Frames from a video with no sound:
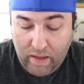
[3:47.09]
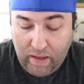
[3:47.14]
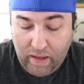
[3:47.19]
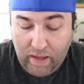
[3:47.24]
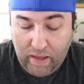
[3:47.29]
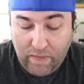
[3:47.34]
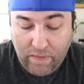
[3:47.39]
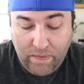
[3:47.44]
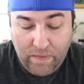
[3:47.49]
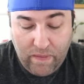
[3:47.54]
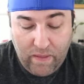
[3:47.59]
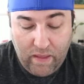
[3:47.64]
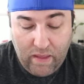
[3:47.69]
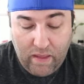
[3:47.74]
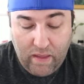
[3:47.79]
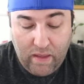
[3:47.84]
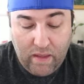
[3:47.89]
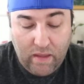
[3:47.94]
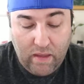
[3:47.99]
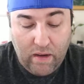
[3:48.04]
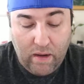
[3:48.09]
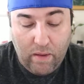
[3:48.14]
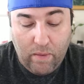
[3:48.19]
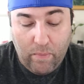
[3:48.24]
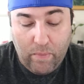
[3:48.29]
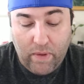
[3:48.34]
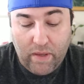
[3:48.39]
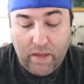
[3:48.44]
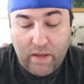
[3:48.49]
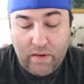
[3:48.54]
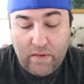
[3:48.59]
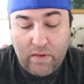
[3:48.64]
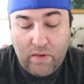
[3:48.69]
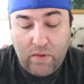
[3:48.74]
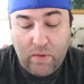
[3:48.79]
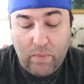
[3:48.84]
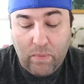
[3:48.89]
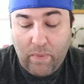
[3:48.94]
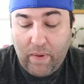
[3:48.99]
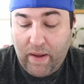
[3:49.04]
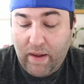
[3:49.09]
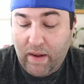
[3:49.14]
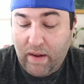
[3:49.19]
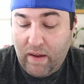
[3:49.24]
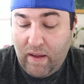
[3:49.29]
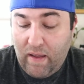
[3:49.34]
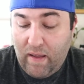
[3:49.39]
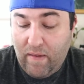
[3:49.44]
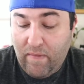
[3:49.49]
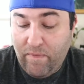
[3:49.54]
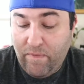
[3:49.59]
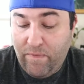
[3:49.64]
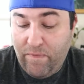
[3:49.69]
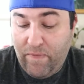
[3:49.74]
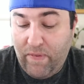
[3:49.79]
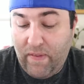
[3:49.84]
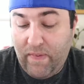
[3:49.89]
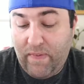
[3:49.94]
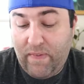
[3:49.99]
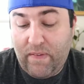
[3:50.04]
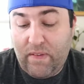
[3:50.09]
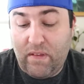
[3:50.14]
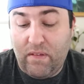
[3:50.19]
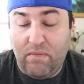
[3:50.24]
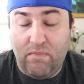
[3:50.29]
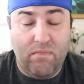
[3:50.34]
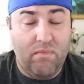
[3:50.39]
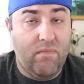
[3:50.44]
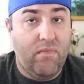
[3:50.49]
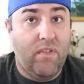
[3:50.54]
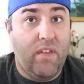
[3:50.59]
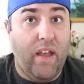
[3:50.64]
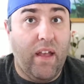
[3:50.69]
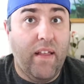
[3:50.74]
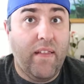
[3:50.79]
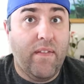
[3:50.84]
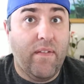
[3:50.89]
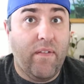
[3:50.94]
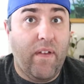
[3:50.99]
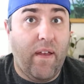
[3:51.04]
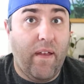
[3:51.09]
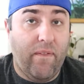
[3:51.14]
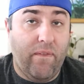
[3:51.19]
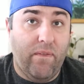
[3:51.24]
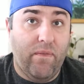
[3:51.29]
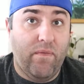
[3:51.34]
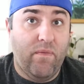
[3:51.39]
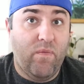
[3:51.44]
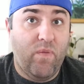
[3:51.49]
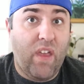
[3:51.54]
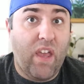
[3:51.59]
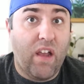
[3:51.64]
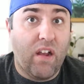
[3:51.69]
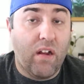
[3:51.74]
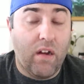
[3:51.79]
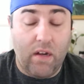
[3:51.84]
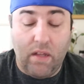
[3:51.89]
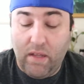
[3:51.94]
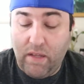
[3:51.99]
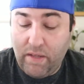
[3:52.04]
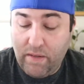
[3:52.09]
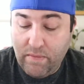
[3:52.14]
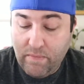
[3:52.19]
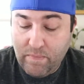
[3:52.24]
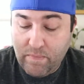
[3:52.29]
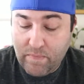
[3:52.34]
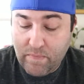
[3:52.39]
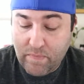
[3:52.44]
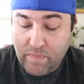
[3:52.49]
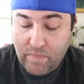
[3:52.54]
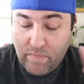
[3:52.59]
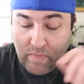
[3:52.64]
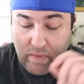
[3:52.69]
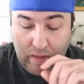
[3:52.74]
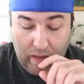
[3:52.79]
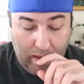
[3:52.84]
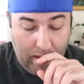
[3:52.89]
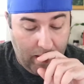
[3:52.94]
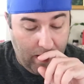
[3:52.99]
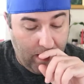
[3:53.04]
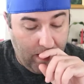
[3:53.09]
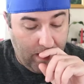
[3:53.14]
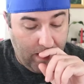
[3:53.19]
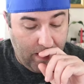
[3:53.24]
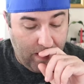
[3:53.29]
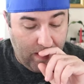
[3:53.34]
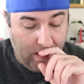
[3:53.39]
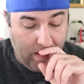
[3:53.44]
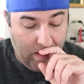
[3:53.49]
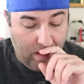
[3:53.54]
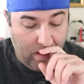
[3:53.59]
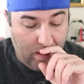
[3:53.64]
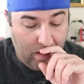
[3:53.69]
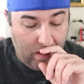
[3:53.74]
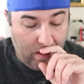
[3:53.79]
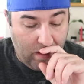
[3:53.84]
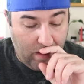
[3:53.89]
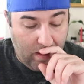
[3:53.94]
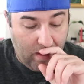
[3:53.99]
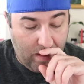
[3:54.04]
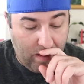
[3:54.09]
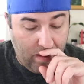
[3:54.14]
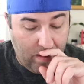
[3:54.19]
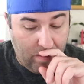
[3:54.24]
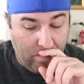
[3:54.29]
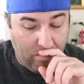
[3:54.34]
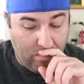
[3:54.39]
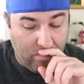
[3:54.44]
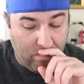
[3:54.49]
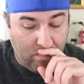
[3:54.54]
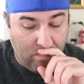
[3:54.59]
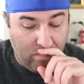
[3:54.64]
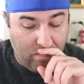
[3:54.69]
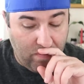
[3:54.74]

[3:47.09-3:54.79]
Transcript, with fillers: And then we cut to where um, Fisk does let Karen in. And um,